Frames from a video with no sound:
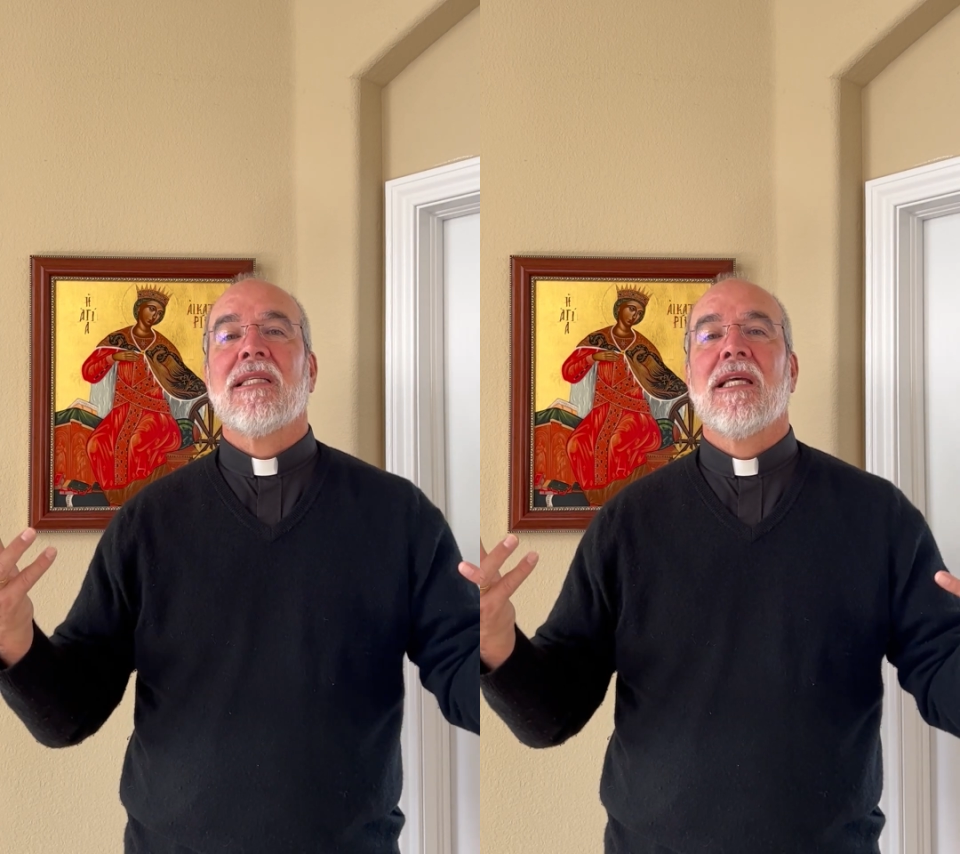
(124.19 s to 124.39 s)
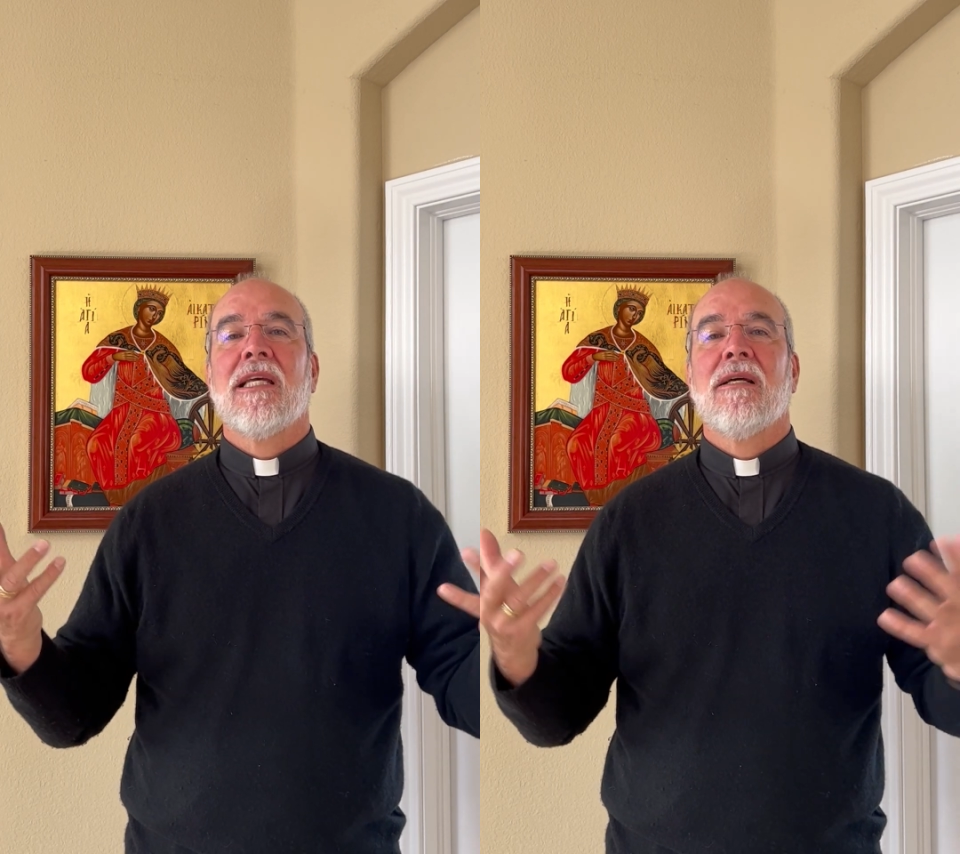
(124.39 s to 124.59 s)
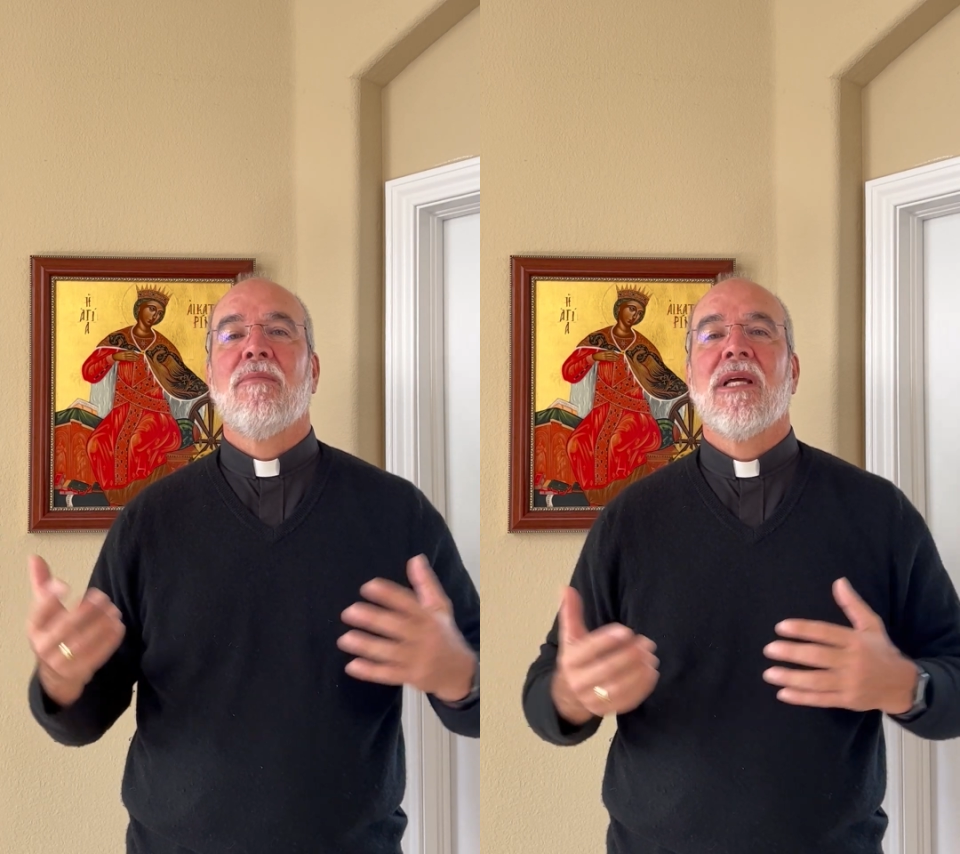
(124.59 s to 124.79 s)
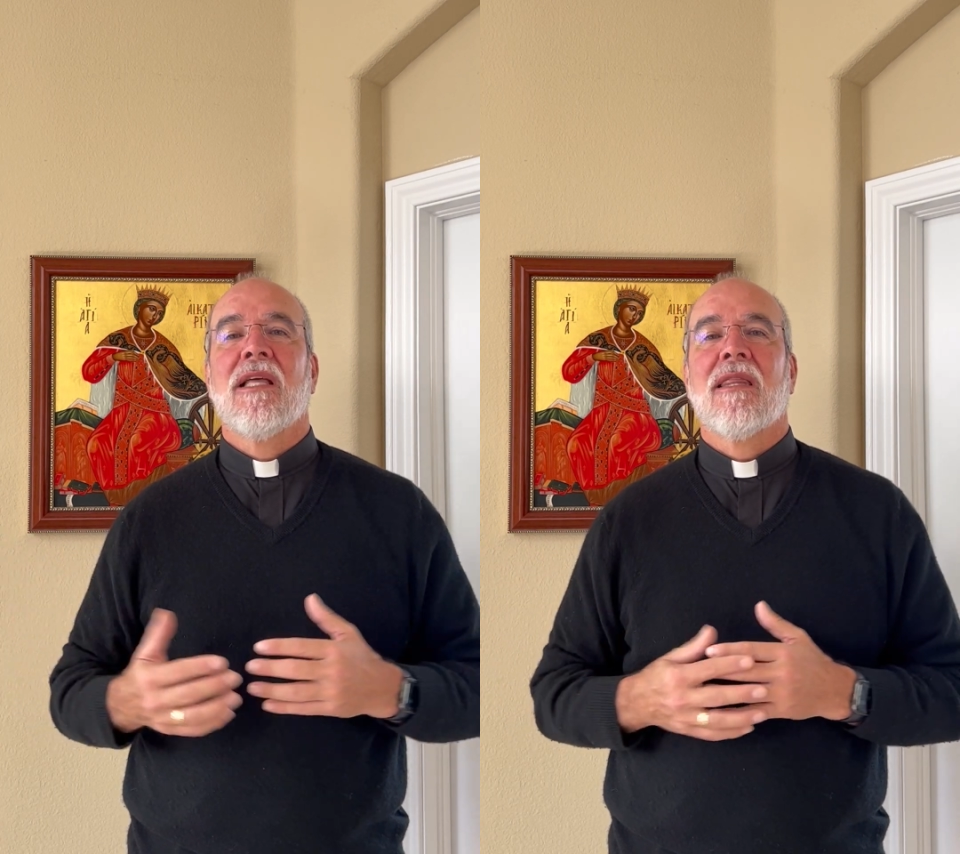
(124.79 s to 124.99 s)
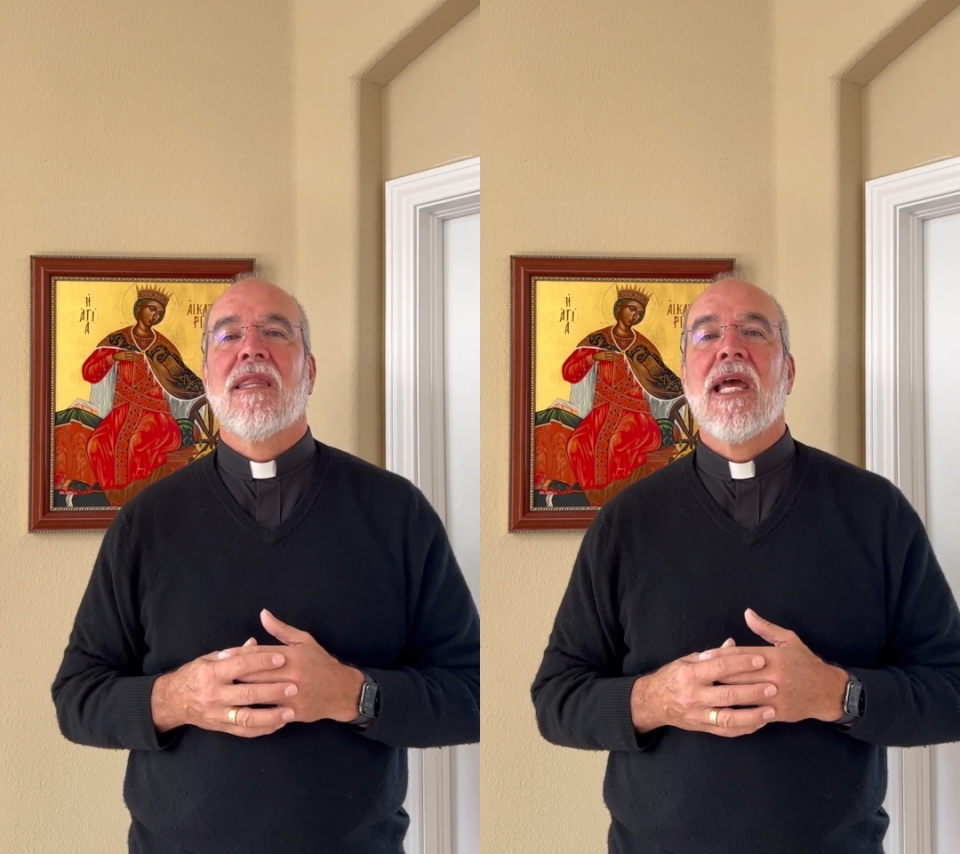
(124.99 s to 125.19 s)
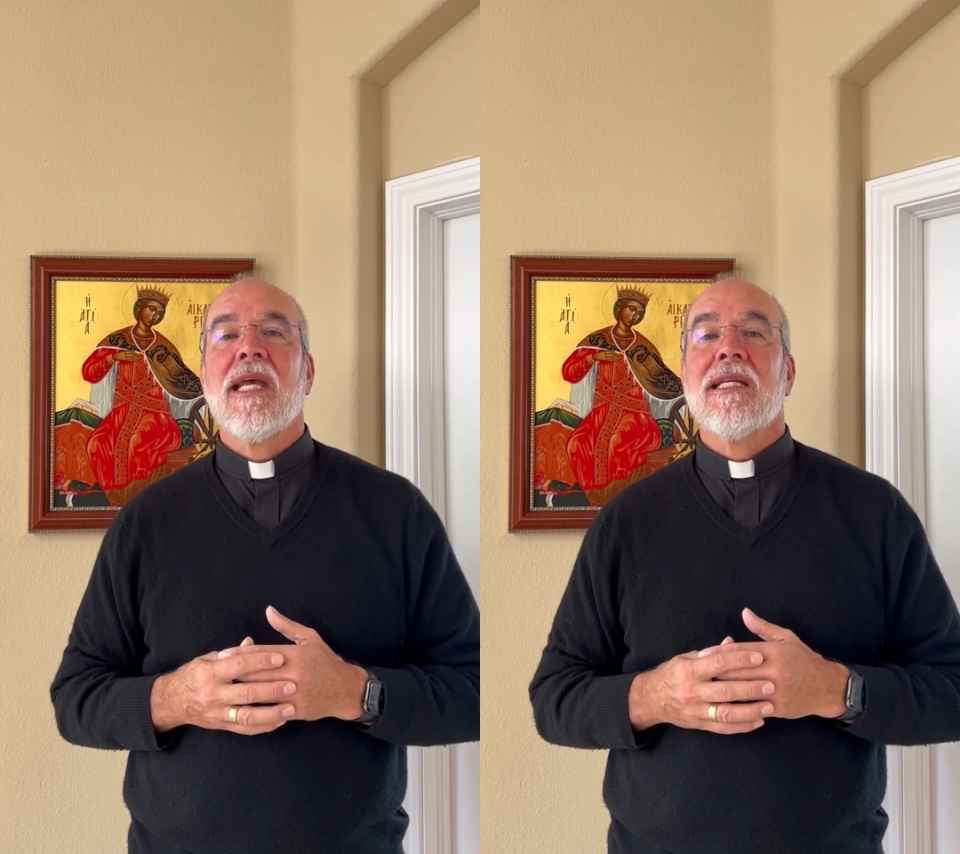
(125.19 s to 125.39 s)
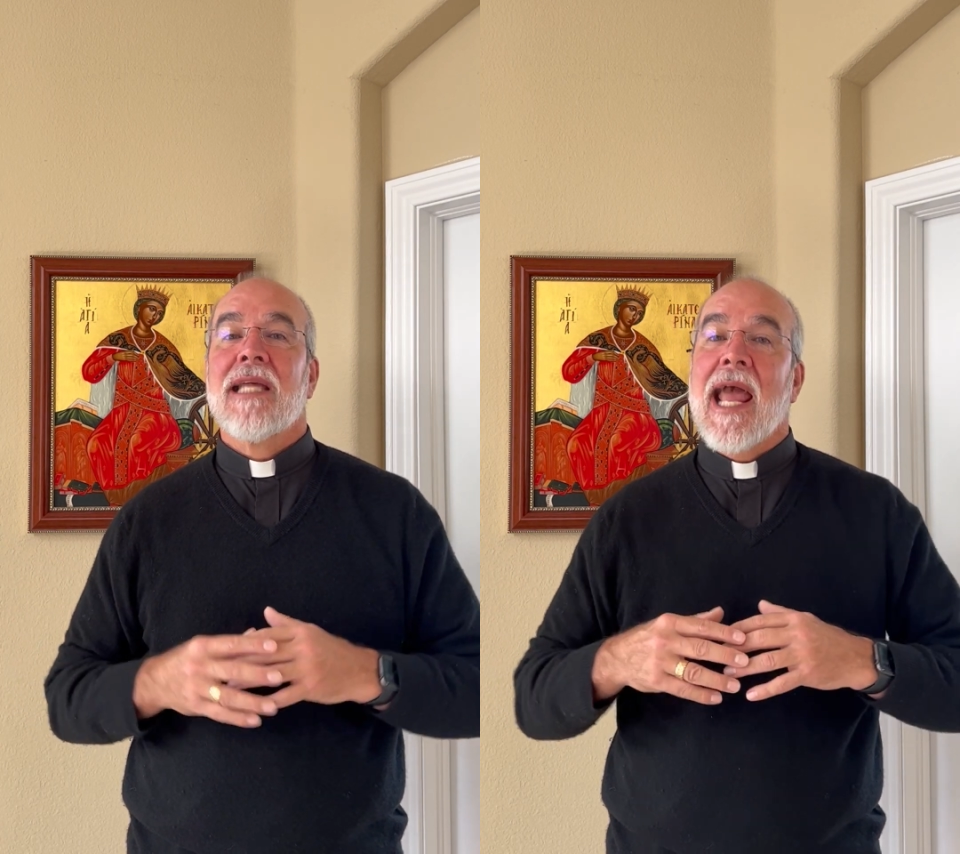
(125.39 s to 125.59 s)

to Him in thanks